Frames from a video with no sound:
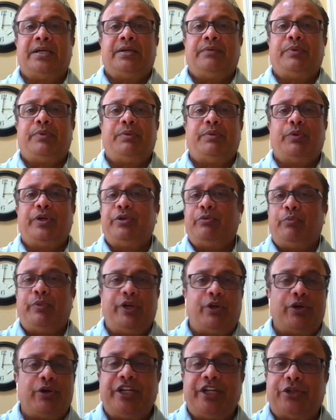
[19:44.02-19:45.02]
We
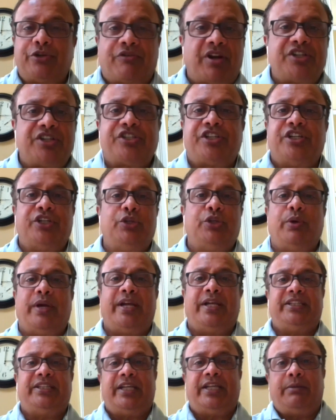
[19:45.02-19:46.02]
don't need to rush and do
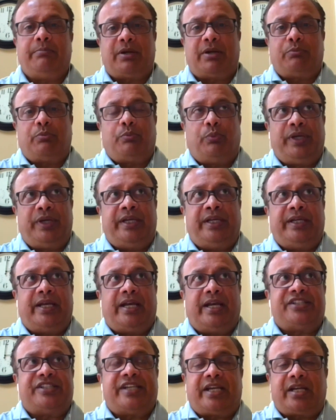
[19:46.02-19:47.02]
anything, but we
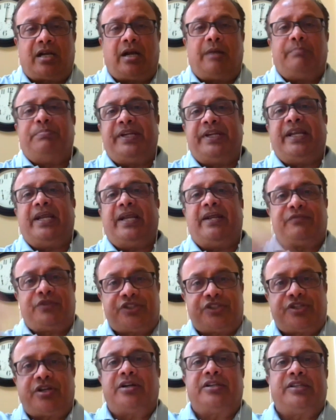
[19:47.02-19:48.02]
as a company have to
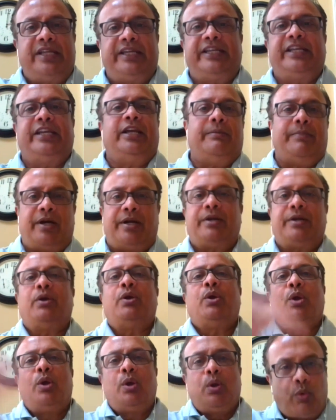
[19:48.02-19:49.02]
start thinking about
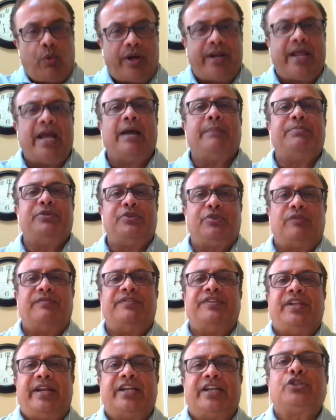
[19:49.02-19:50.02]
what happens over
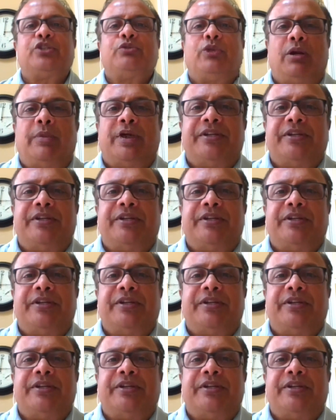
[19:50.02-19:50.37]
the next 12